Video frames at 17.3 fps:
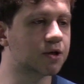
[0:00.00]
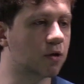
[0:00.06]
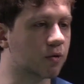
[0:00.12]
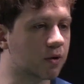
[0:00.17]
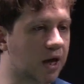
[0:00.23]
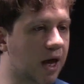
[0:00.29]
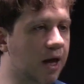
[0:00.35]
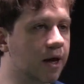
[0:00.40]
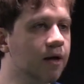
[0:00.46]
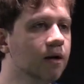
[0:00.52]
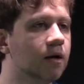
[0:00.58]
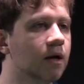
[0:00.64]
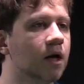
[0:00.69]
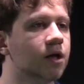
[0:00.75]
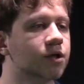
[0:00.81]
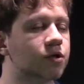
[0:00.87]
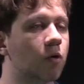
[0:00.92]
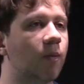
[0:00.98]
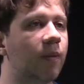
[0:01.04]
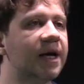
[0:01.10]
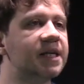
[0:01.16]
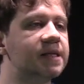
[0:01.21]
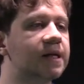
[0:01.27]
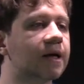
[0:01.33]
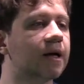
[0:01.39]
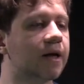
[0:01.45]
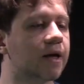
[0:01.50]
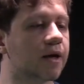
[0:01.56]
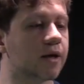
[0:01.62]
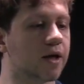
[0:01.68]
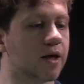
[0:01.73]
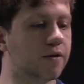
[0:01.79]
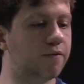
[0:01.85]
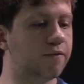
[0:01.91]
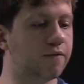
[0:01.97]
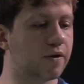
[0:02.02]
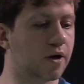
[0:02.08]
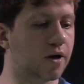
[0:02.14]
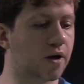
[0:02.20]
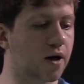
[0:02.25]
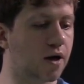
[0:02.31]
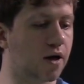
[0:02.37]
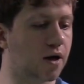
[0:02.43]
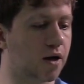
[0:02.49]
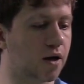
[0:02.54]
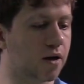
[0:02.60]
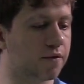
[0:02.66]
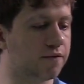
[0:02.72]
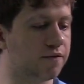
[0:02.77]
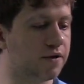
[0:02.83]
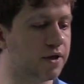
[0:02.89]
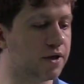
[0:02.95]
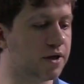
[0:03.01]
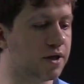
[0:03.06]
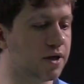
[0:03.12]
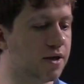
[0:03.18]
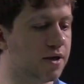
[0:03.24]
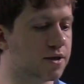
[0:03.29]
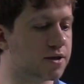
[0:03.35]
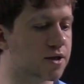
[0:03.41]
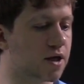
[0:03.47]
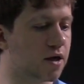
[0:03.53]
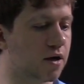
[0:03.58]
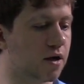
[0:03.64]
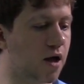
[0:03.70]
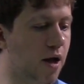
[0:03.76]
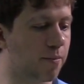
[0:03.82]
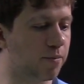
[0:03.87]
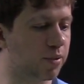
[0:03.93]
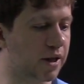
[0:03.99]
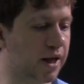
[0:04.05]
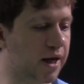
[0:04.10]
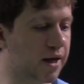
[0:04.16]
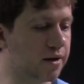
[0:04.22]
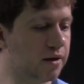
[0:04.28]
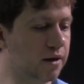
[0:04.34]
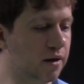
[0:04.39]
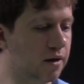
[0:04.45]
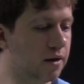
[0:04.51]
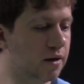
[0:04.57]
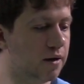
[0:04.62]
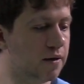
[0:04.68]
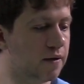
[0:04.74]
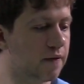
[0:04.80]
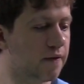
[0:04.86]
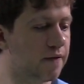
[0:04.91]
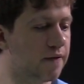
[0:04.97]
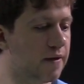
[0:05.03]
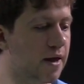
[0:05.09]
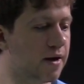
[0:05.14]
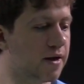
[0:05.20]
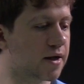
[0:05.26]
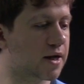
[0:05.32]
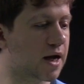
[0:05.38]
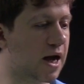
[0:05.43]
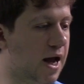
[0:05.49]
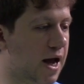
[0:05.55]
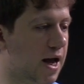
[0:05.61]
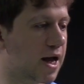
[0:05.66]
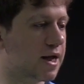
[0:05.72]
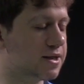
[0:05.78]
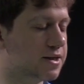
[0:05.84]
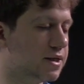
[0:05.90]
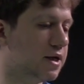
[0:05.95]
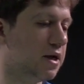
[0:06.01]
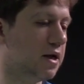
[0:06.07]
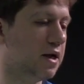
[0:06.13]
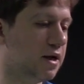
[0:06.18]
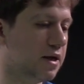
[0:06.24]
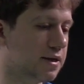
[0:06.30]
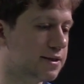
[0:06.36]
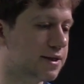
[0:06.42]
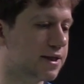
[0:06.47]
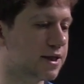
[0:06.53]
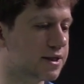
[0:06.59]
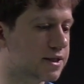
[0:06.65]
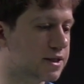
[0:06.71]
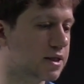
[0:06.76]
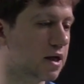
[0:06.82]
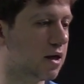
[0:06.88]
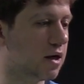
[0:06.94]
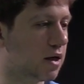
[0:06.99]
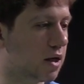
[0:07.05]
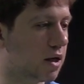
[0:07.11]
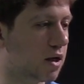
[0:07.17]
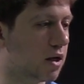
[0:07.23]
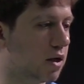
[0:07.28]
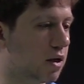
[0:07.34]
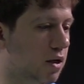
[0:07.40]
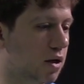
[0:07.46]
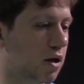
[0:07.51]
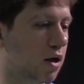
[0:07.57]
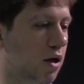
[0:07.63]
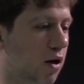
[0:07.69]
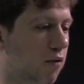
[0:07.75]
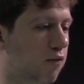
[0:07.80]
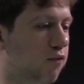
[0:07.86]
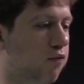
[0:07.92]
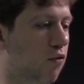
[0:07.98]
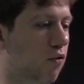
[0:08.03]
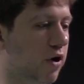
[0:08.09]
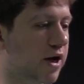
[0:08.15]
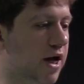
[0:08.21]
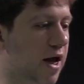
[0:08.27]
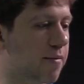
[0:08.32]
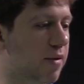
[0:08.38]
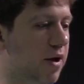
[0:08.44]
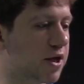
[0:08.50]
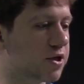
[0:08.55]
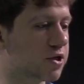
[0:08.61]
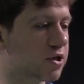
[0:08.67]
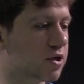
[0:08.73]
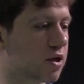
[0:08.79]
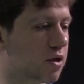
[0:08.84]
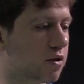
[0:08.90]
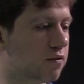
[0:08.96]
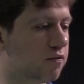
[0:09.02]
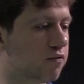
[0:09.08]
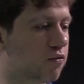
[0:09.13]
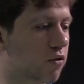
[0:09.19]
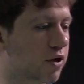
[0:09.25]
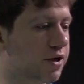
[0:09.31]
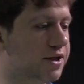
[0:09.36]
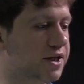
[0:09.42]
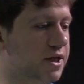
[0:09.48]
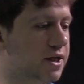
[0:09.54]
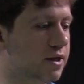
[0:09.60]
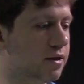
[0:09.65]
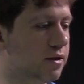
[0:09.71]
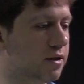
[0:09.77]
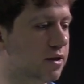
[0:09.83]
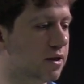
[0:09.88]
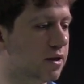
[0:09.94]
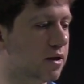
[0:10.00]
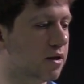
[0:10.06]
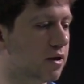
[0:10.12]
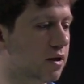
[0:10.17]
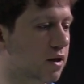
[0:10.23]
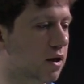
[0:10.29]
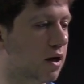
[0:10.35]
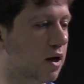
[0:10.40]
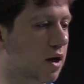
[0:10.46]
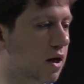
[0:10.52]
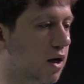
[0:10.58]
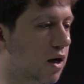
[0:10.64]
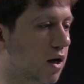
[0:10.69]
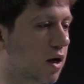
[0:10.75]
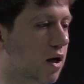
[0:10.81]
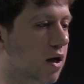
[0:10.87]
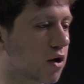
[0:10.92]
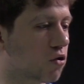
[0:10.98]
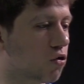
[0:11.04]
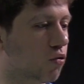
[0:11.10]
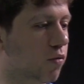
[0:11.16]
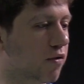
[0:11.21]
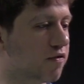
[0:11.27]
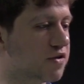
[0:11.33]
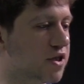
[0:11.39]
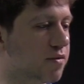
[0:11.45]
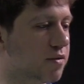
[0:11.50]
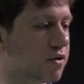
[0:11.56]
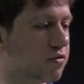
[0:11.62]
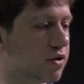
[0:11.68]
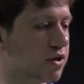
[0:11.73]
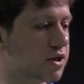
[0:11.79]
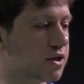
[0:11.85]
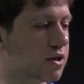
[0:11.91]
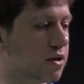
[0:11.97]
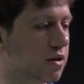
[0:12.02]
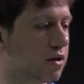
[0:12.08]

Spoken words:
okay. So basically if V is a plane, then it has this four-dimensional 4D group of symmetries.